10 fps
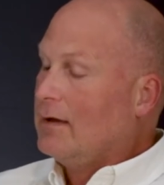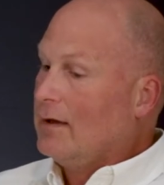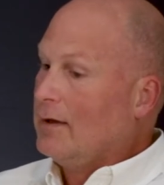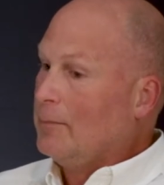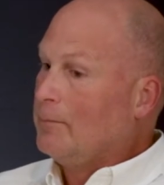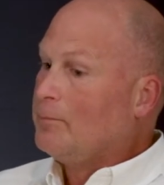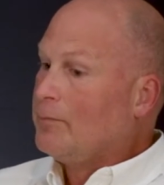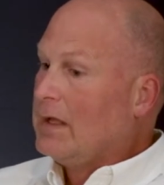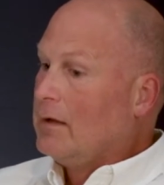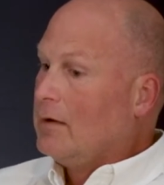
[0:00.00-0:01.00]

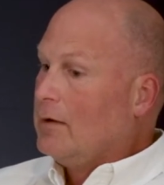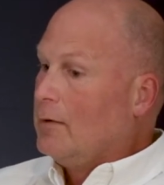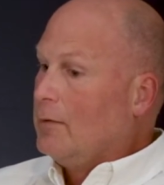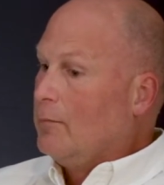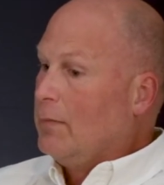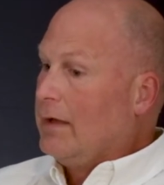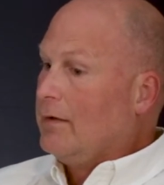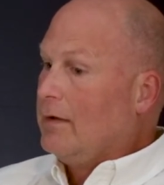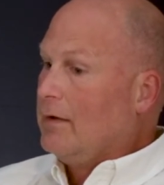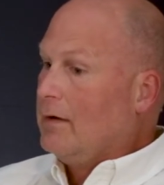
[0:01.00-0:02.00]

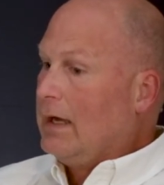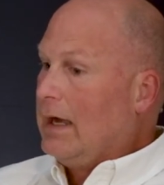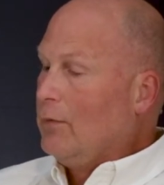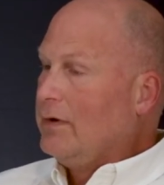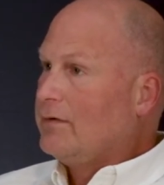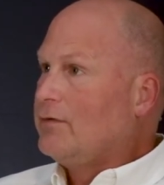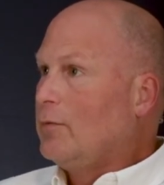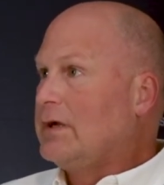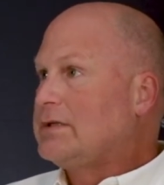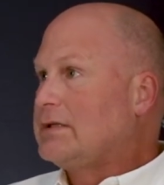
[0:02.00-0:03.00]
But I wouldn't
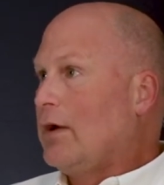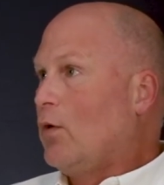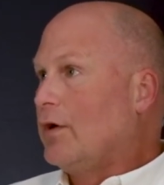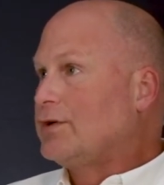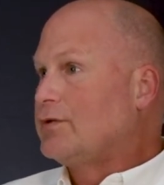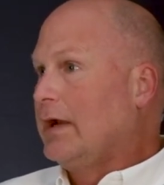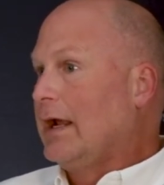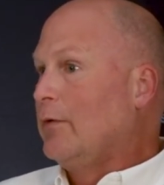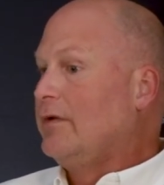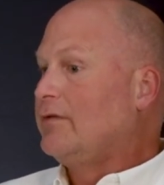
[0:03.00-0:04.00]
so much say horse
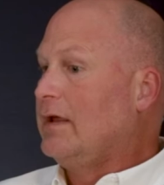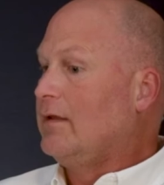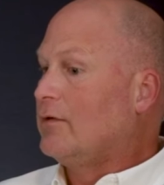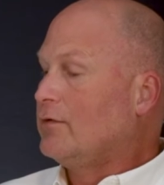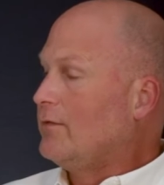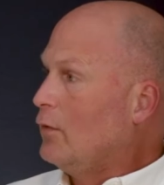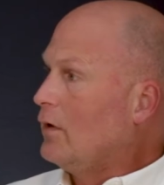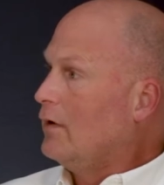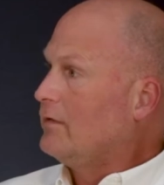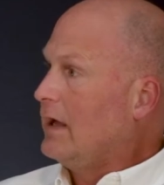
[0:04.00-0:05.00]
trading. I would say that those phone
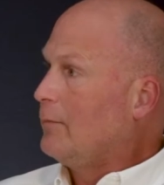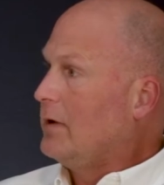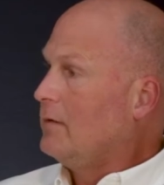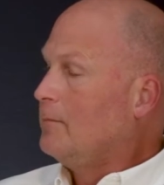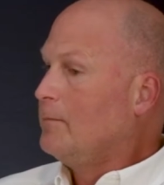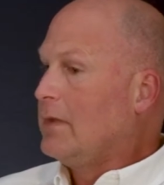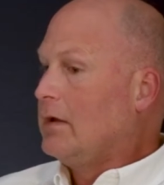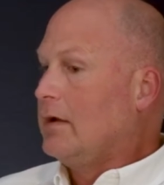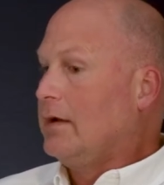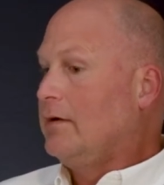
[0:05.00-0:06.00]
calls happen.
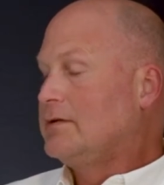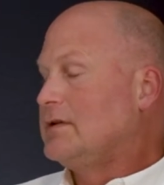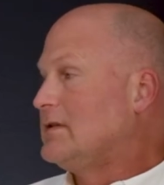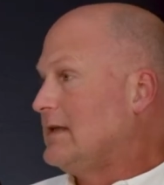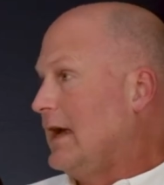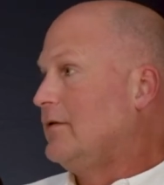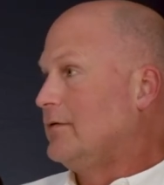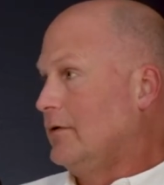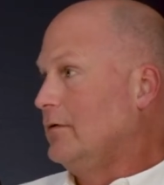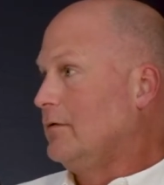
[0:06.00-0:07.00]
And here's the sad
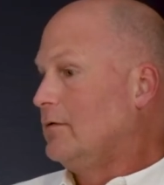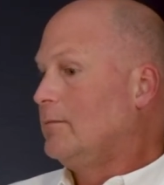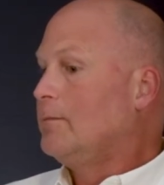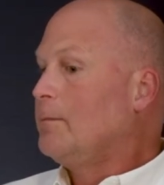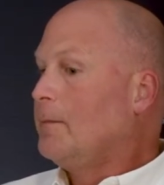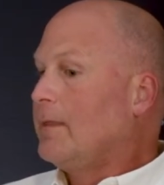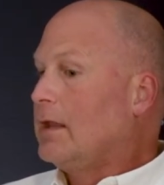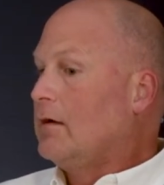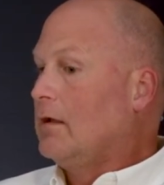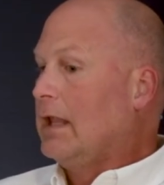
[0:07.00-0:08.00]
truth.
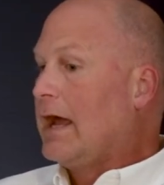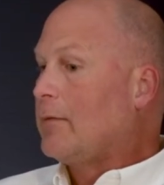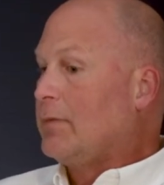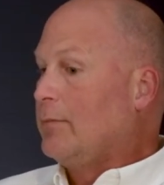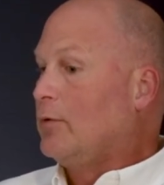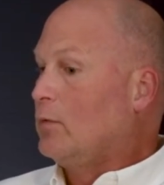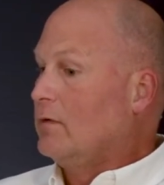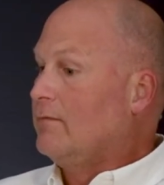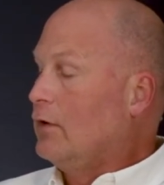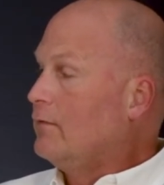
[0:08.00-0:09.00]
A lot of people
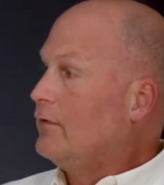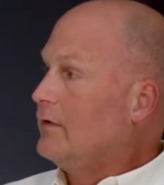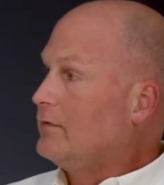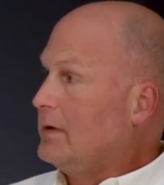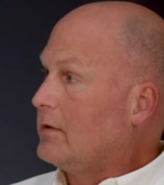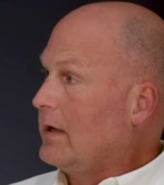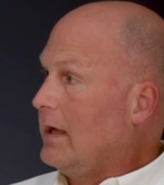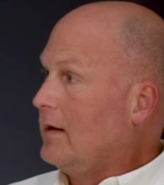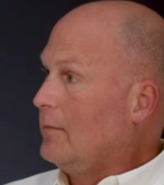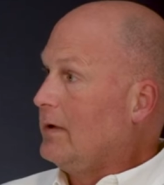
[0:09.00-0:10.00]
will vote for a speaker
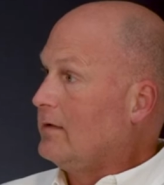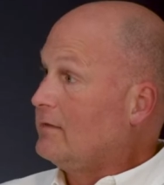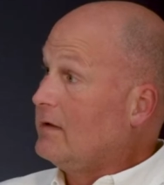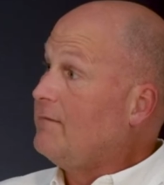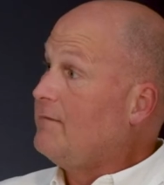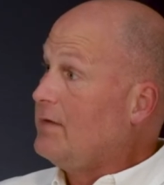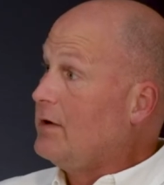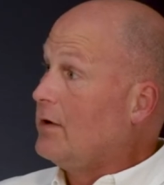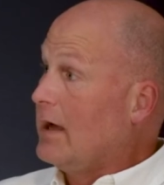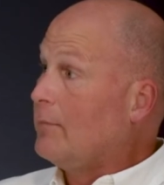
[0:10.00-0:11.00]
candidate because they
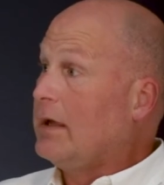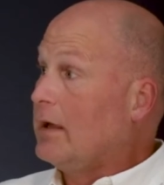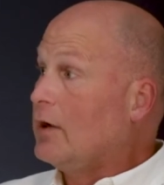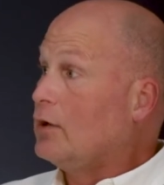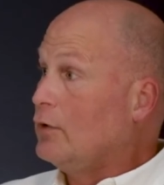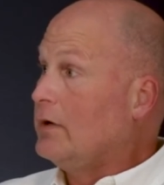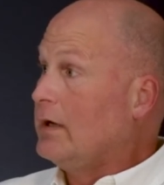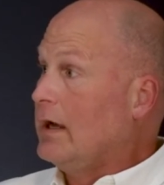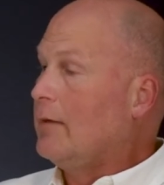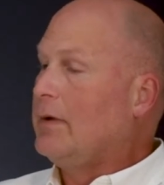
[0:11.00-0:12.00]
fear not being
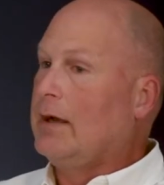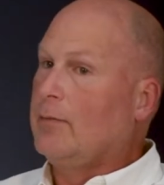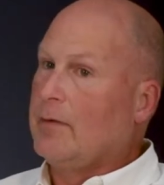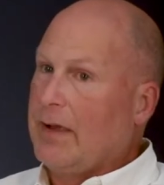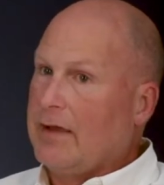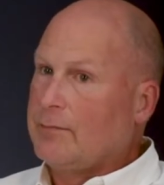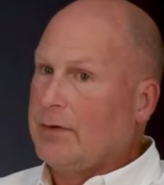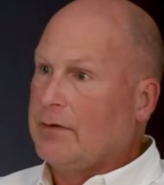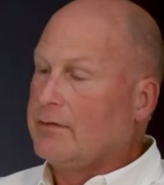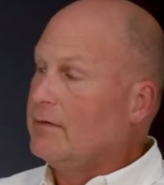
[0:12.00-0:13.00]
included and not being able to pass
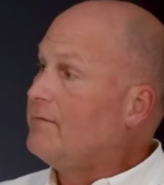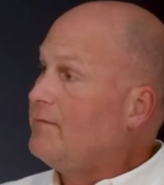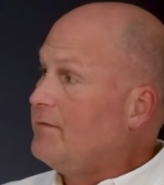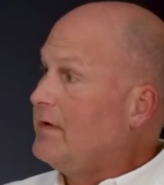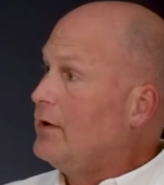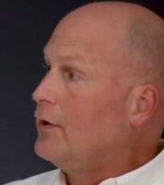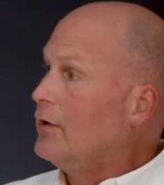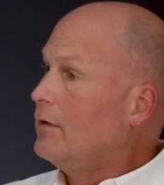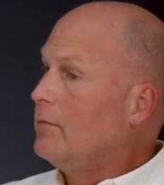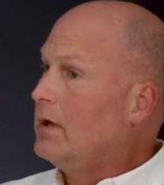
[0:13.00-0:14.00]
bills and
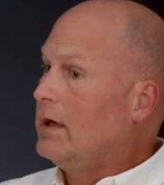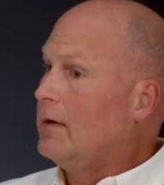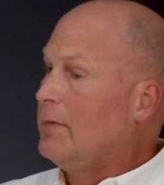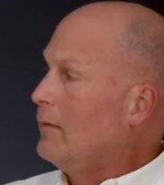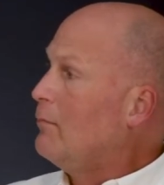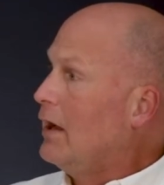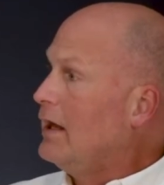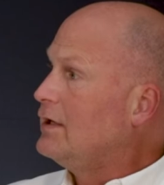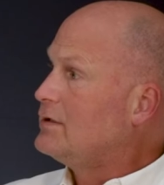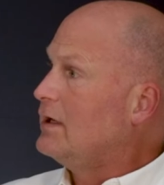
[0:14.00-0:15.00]
fear being
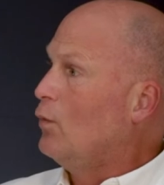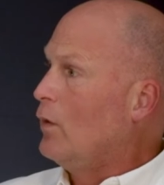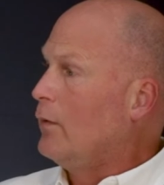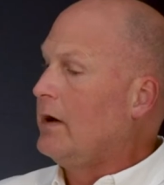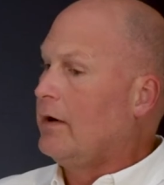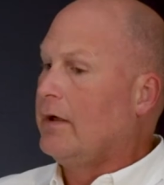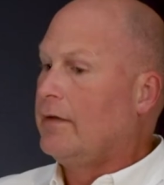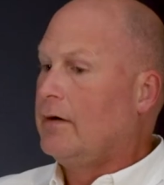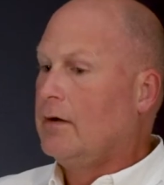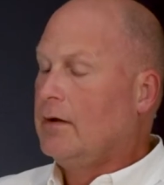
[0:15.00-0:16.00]
punished in one way or
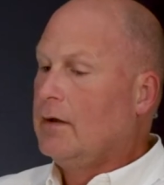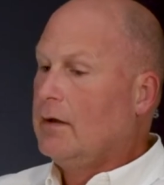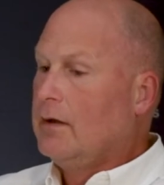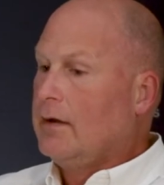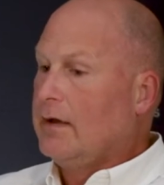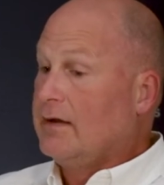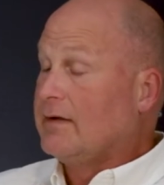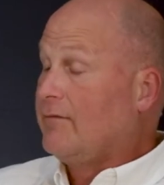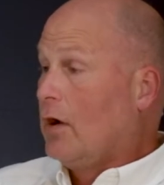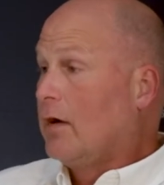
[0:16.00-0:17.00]
another. And
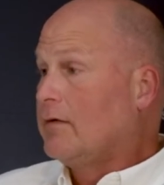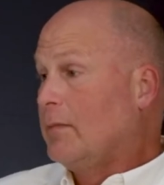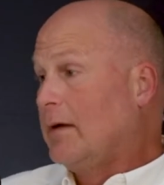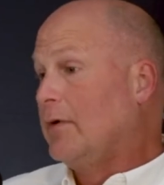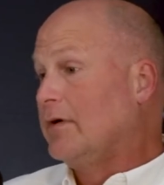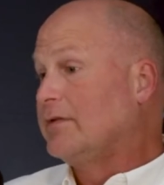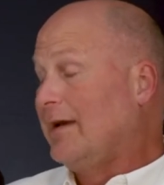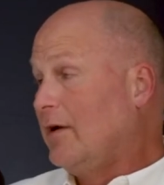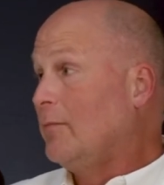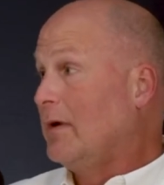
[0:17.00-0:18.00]
as I've talked to members, I
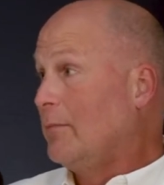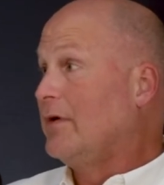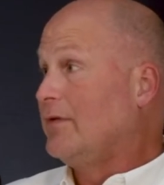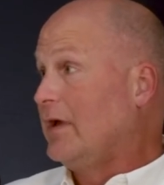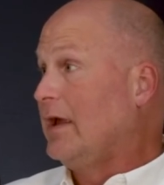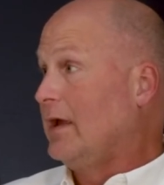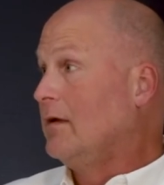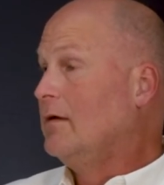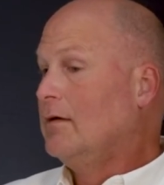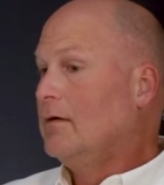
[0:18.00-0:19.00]
hear members
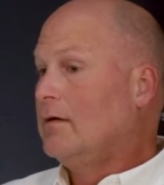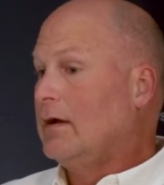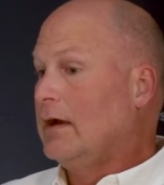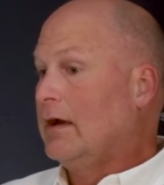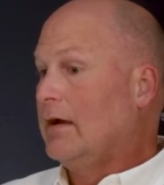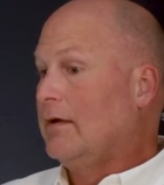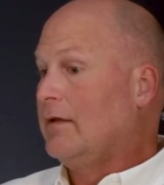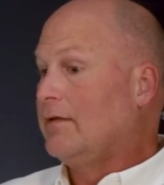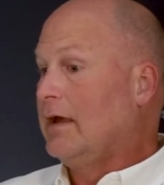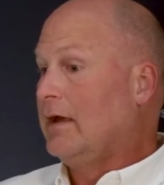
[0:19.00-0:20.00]
saying
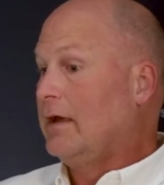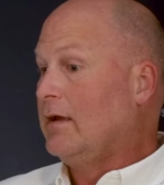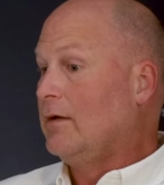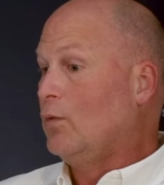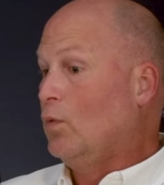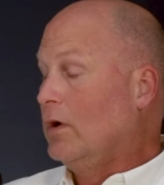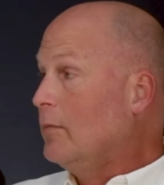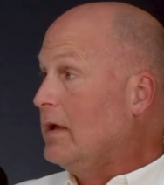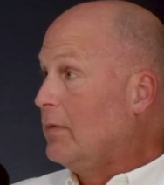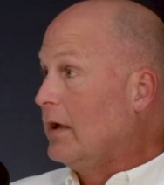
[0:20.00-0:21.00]
that they
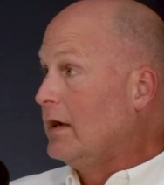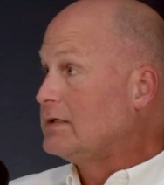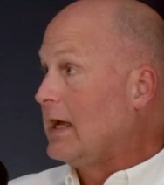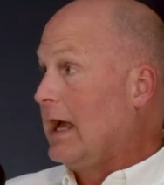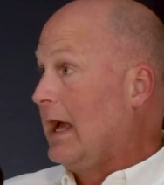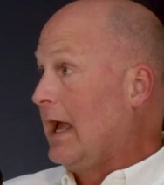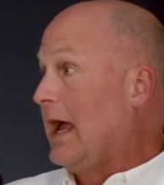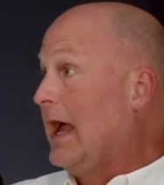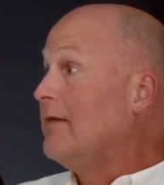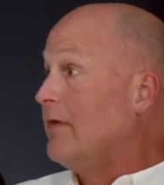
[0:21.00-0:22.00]
will be punished. I
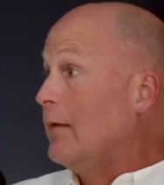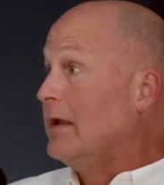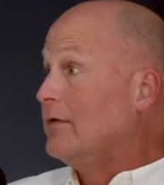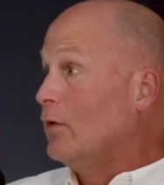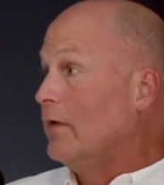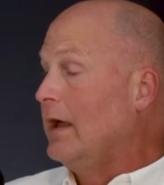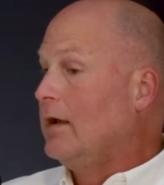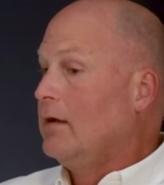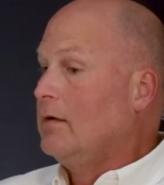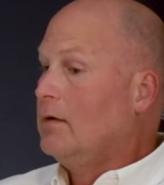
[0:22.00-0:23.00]
have not been told that.